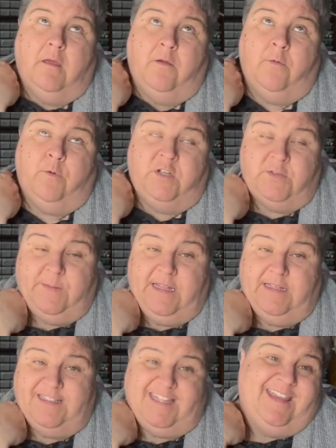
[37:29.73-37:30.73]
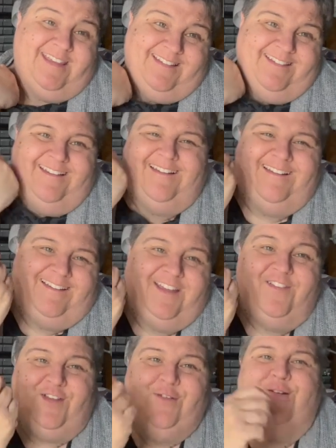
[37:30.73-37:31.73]
which means
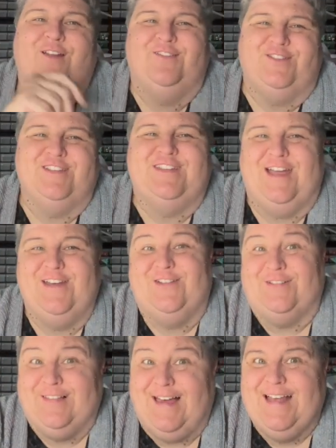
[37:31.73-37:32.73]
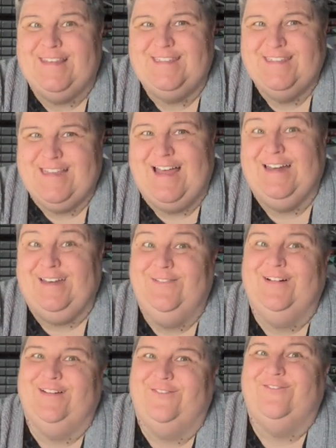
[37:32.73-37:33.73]
if you would have just had your glasses on, you
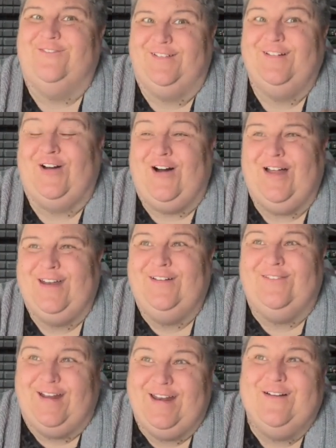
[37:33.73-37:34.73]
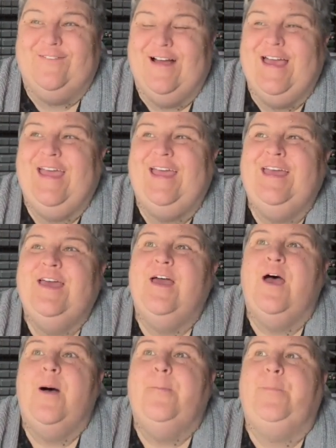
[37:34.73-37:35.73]
would have caught it right away.
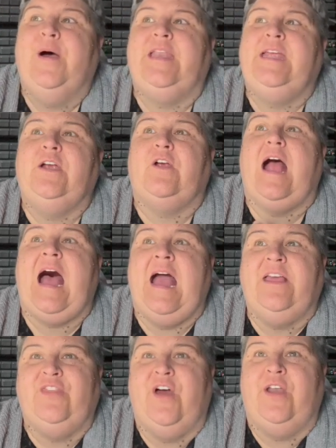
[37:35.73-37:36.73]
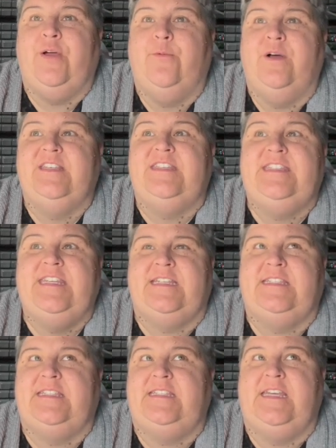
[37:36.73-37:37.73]
But here, I thought it was
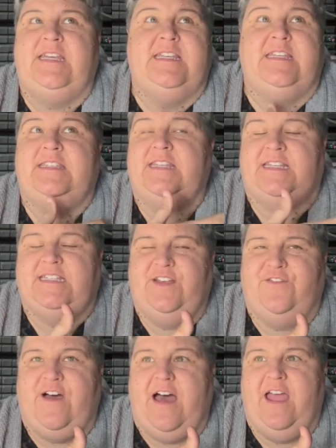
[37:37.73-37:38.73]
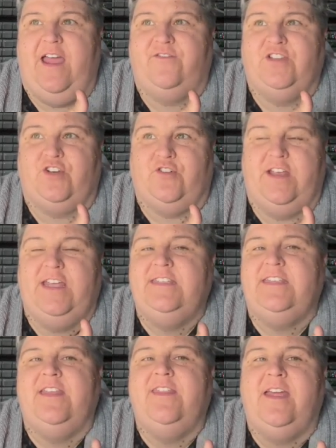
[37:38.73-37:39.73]
60, 65
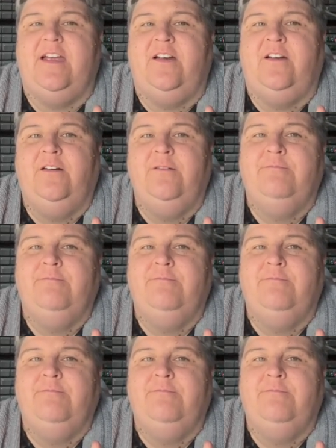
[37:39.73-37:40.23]
degrees in there.